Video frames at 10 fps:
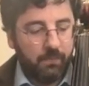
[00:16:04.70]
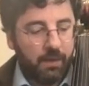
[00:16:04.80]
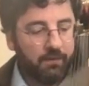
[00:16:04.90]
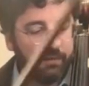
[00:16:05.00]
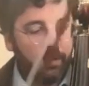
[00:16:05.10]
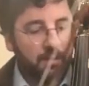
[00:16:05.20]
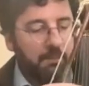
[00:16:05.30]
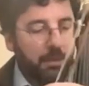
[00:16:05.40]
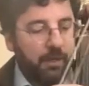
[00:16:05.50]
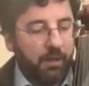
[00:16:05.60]
suddenly
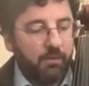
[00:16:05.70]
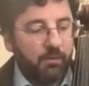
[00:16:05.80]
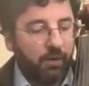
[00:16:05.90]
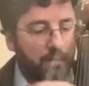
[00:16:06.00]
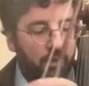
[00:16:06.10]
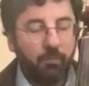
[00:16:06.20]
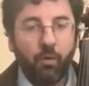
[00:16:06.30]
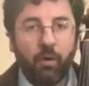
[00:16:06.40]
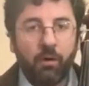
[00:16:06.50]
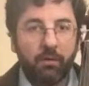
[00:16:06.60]
my knuckles are a little
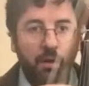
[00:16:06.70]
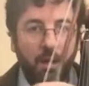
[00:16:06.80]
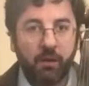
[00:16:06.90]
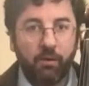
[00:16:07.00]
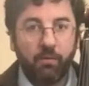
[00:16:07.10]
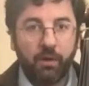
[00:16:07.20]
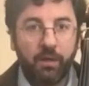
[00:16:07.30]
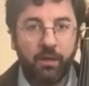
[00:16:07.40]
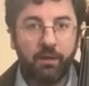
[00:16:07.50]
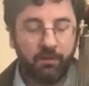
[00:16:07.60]
more
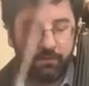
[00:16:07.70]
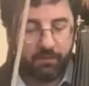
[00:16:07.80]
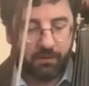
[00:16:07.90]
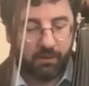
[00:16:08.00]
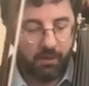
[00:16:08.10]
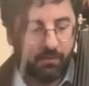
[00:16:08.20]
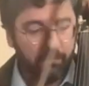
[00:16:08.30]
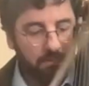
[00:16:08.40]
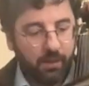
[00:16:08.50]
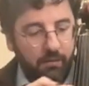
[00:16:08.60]
crooked,
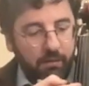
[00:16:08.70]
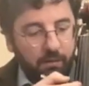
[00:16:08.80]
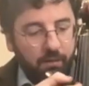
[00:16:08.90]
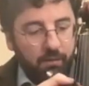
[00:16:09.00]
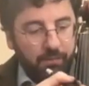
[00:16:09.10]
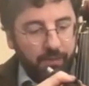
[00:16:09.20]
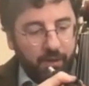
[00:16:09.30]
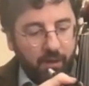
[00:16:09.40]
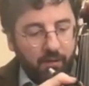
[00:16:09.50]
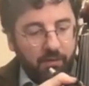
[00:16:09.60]
like a little
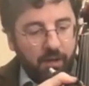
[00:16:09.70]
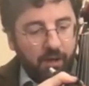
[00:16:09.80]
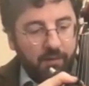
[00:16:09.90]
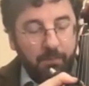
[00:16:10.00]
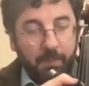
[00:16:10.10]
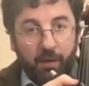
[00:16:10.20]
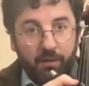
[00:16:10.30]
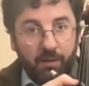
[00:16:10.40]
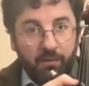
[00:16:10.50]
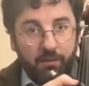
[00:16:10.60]
not
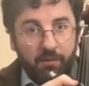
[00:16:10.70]
parallel.